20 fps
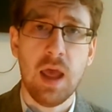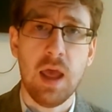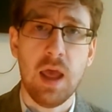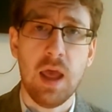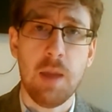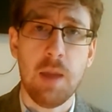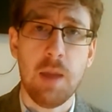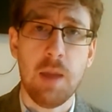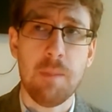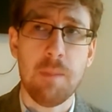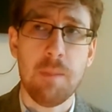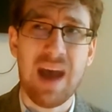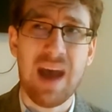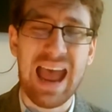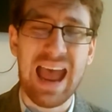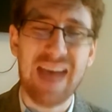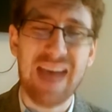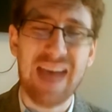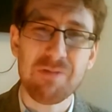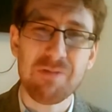Um, I
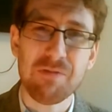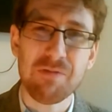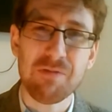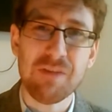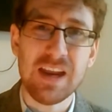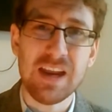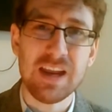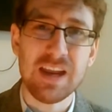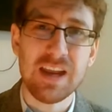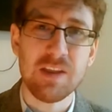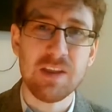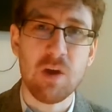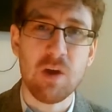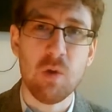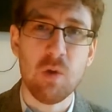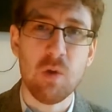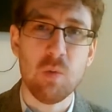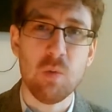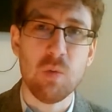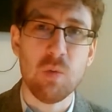have a feeling
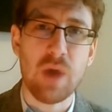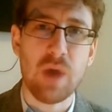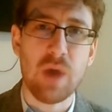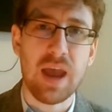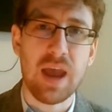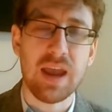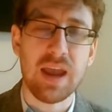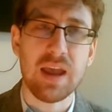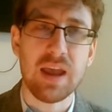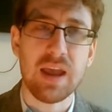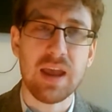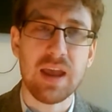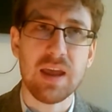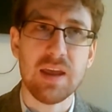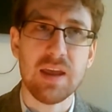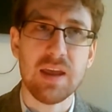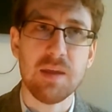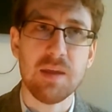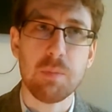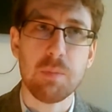though that
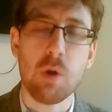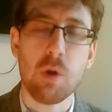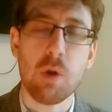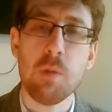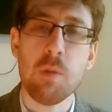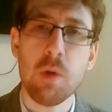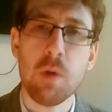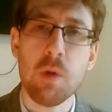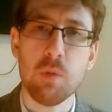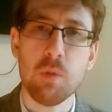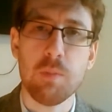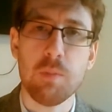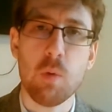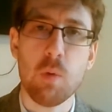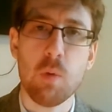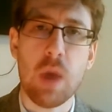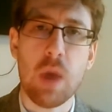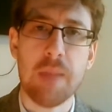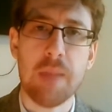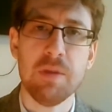promo with
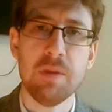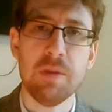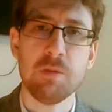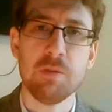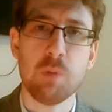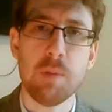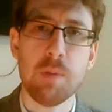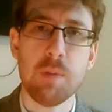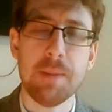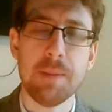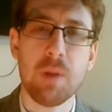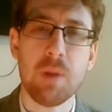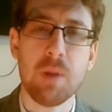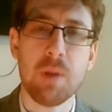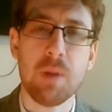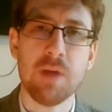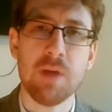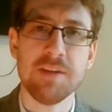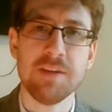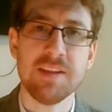Paul Heyman is probably
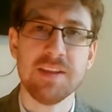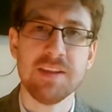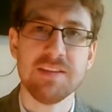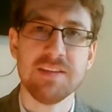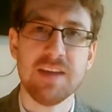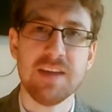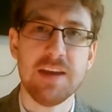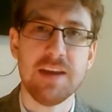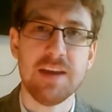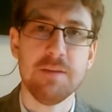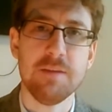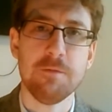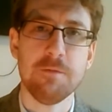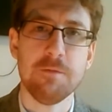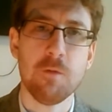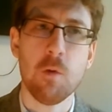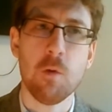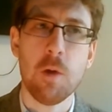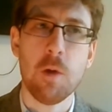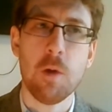planting the seeds
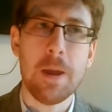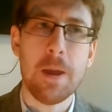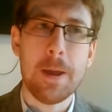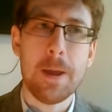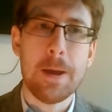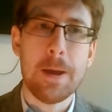for